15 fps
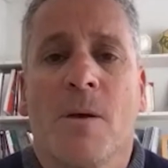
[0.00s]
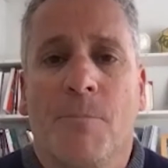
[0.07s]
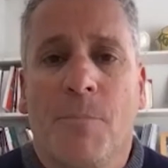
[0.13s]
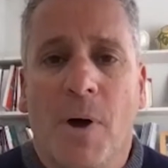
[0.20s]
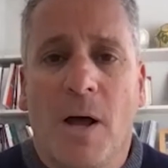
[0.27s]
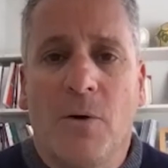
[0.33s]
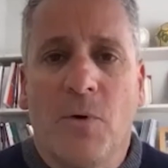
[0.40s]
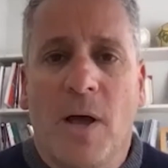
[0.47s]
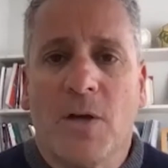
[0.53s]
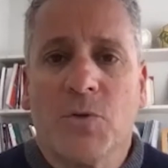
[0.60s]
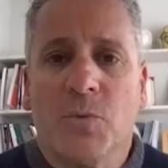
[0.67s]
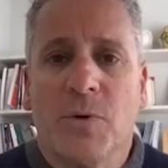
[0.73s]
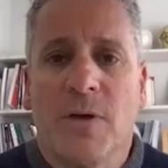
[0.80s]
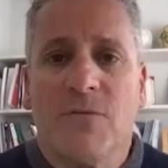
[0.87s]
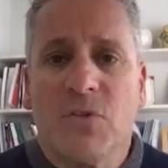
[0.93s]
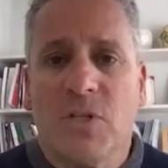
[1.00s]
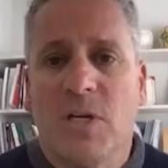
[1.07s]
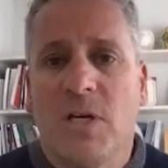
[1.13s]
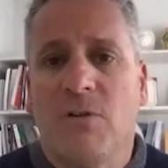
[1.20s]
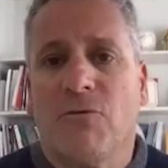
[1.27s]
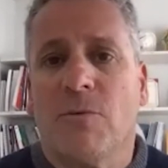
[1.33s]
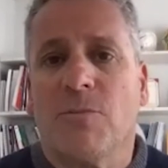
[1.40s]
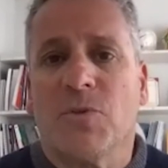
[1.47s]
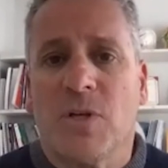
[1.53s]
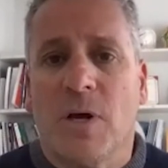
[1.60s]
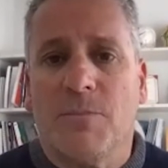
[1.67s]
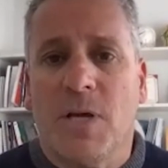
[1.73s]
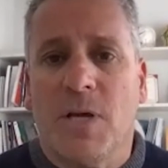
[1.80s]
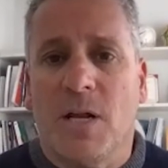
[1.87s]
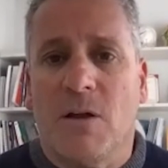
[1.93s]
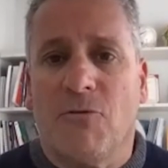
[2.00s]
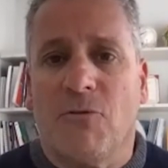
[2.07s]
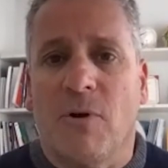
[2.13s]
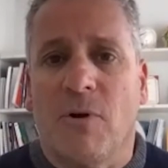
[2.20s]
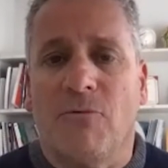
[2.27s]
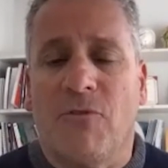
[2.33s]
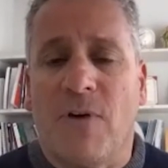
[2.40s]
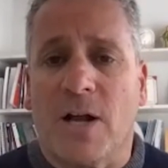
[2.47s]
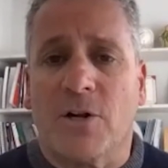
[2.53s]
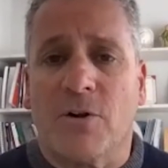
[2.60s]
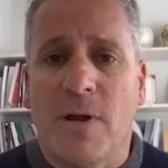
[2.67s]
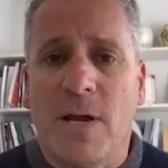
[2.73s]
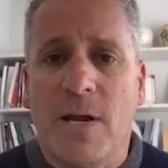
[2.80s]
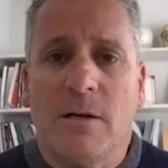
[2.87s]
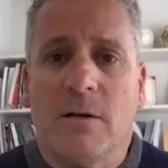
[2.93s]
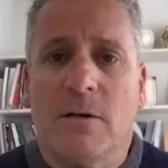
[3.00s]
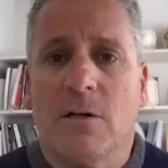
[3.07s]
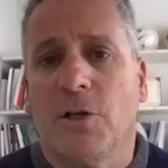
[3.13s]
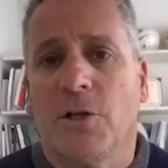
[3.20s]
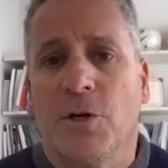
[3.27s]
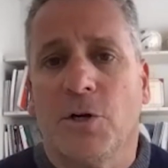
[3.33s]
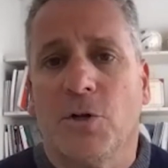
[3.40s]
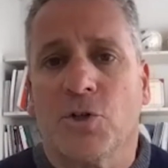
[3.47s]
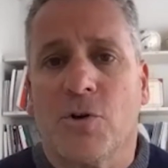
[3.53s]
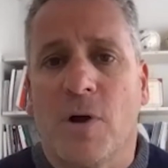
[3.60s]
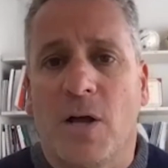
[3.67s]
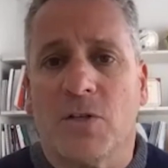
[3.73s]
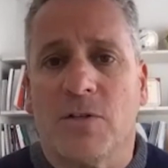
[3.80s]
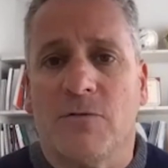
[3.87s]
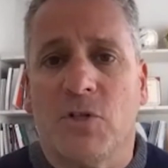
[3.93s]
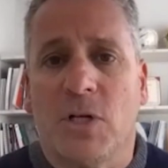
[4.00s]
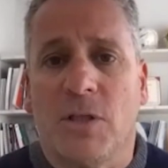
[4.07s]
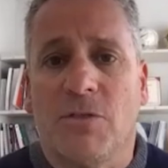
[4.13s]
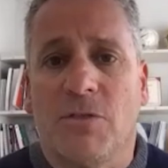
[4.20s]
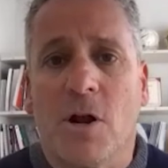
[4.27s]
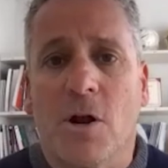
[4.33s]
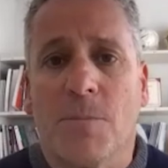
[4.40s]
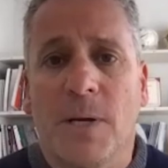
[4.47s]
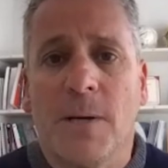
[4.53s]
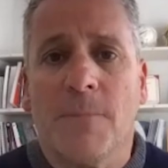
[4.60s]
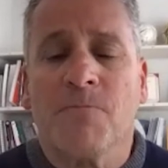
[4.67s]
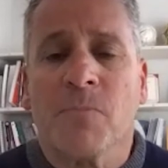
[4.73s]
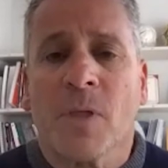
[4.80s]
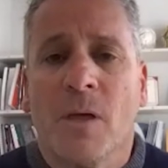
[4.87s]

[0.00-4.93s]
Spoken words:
But as we have seen from some data from Factor VIII clinical trials of gene therapy,